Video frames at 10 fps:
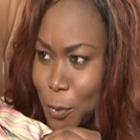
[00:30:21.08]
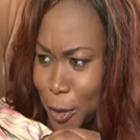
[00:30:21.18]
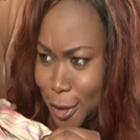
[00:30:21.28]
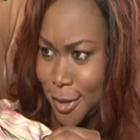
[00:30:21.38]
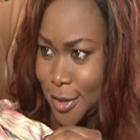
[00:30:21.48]

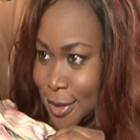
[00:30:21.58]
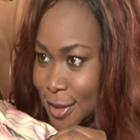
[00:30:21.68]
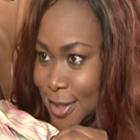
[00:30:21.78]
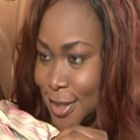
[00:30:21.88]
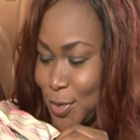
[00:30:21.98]
What?
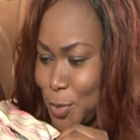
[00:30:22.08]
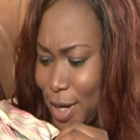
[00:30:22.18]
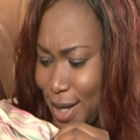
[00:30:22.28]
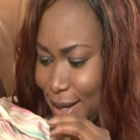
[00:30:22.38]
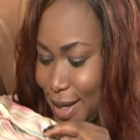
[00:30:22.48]

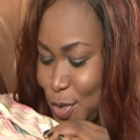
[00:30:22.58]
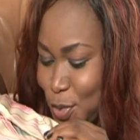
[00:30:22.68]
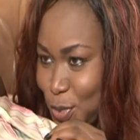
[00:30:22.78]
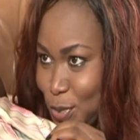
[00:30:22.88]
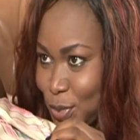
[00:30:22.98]
Why are
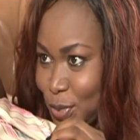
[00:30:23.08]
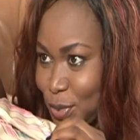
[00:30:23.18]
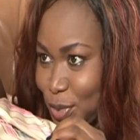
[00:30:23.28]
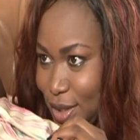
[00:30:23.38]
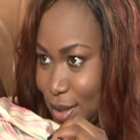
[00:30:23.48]
you?
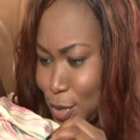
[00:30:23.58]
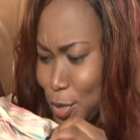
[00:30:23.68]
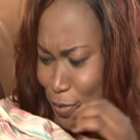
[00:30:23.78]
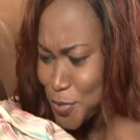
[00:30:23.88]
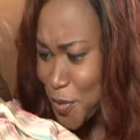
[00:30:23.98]

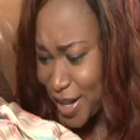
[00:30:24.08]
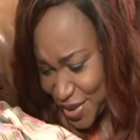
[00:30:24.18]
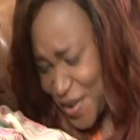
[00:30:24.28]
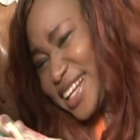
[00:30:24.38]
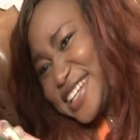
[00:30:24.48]
What?
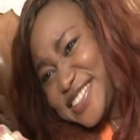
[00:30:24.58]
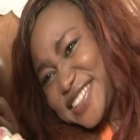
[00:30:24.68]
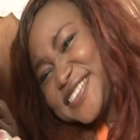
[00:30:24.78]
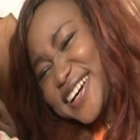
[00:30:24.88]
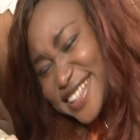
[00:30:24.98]
What are
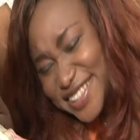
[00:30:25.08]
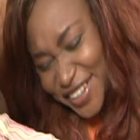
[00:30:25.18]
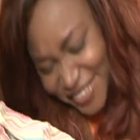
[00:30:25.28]
you doing?